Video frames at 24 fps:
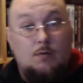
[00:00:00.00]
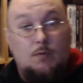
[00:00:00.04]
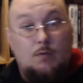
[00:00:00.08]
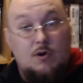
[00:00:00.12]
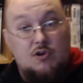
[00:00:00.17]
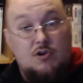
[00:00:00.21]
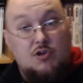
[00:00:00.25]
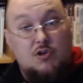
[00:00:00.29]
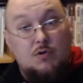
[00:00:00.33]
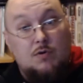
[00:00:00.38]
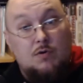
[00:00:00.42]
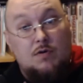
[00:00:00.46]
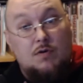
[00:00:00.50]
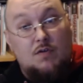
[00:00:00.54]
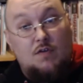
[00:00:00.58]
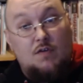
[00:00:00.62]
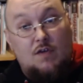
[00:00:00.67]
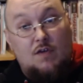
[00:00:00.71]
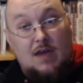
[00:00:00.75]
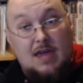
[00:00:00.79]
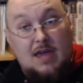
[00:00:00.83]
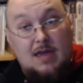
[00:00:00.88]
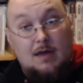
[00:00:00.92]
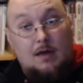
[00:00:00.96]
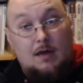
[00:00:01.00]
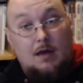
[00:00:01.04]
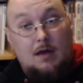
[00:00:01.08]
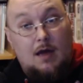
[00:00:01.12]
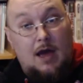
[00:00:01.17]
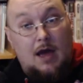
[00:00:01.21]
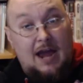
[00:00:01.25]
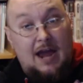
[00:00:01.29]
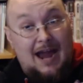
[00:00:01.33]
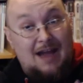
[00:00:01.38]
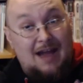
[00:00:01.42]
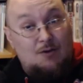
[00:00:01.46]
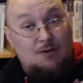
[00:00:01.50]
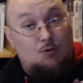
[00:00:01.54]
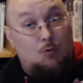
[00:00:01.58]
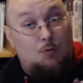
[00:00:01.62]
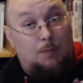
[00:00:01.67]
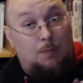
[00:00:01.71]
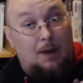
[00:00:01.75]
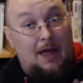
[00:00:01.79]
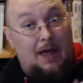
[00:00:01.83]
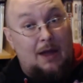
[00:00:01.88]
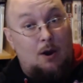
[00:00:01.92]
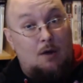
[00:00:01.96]
which you can see an
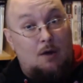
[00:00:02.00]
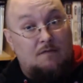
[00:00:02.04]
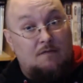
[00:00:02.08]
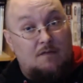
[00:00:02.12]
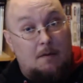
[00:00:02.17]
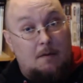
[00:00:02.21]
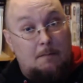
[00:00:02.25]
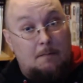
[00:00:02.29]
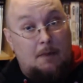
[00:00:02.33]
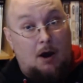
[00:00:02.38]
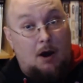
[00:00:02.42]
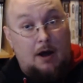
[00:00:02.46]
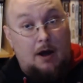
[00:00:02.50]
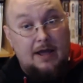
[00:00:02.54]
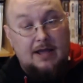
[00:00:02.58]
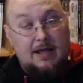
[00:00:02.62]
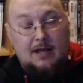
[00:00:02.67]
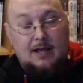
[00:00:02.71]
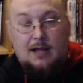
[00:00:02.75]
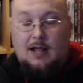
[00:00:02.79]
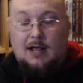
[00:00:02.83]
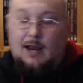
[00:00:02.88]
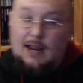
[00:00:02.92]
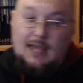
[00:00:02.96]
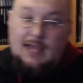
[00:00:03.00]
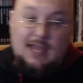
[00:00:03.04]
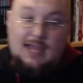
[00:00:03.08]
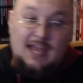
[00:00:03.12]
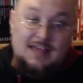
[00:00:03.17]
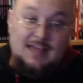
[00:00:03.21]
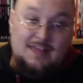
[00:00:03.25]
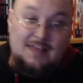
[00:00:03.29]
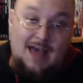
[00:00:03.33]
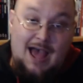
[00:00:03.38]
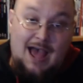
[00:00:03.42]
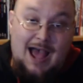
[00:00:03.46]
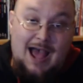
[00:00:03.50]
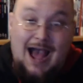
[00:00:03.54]
actual play of by clicking